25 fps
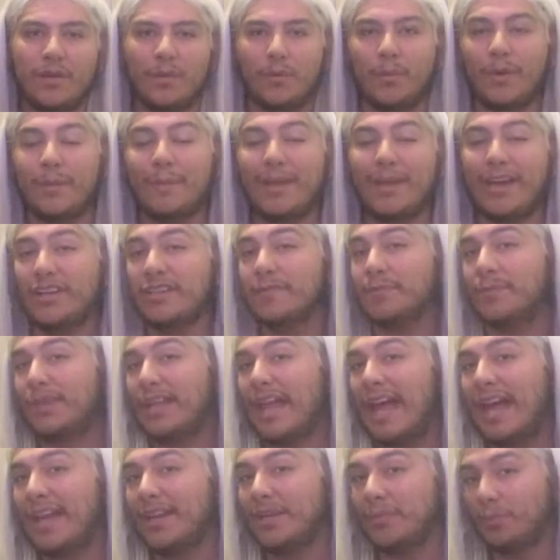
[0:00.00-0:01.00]

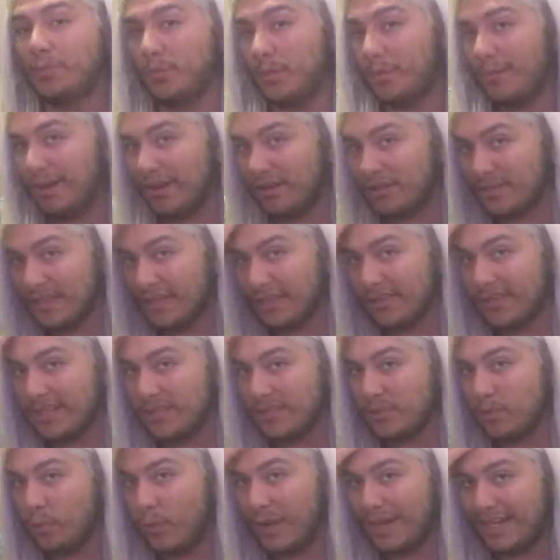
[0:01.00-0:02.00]
like
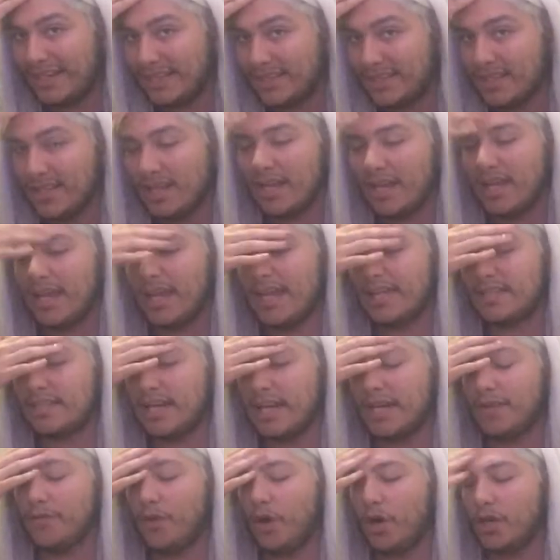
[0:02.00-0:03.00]
this white, it's
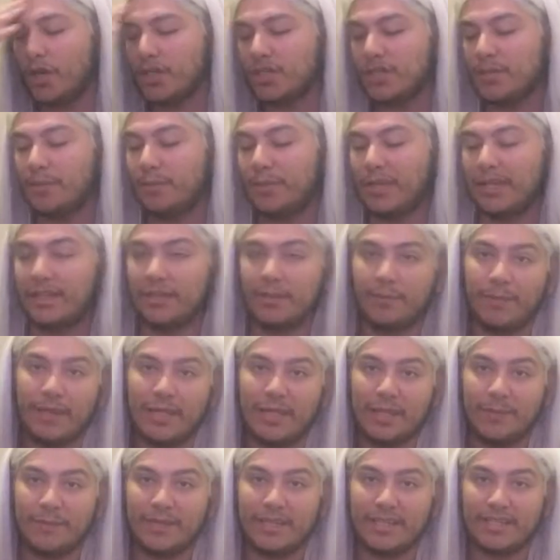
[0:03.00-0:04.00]
kind of hard to blend the
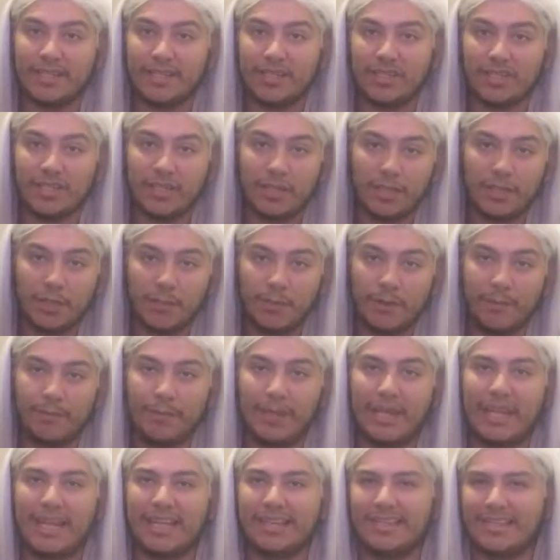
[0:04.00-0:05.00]
Bellamy extensions a little bit,
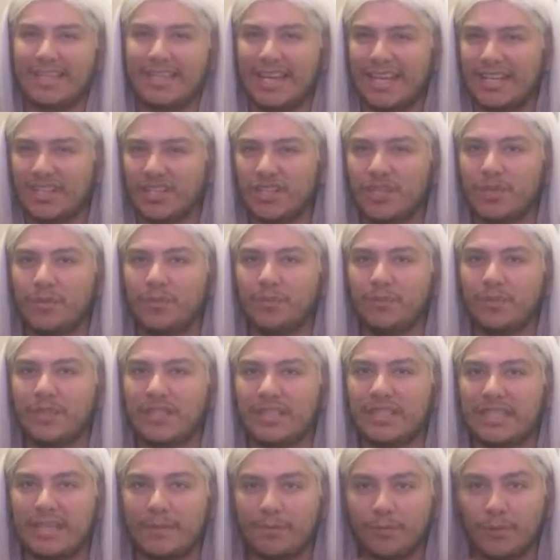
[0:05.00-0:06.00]
but it tends to
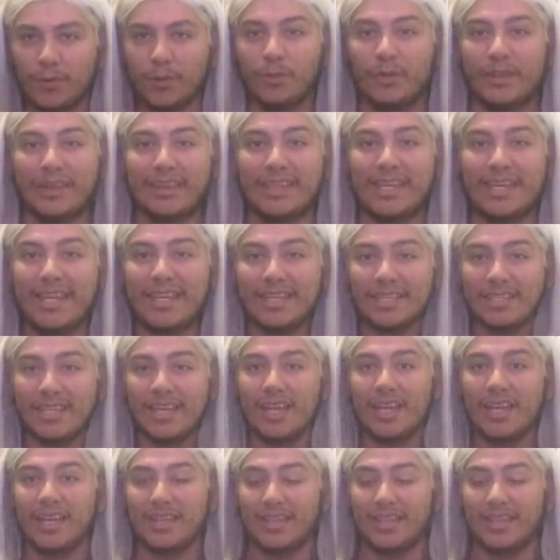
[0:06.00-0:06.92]
seep through with this.